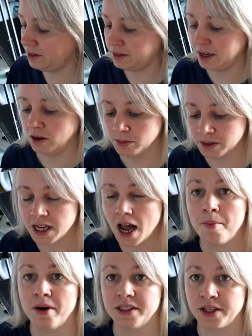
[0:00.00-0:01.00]
they come
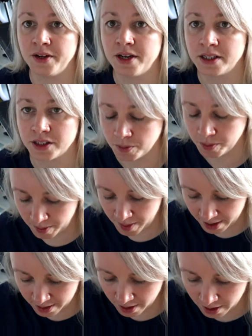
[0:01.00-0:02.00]
separate so you can
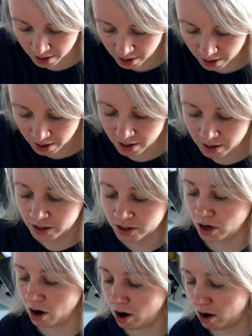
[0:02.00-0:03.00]
sublimate the
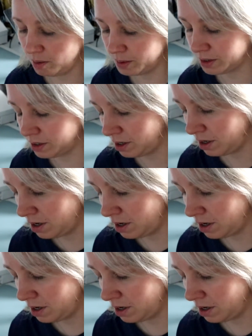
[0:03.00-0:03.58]
tops.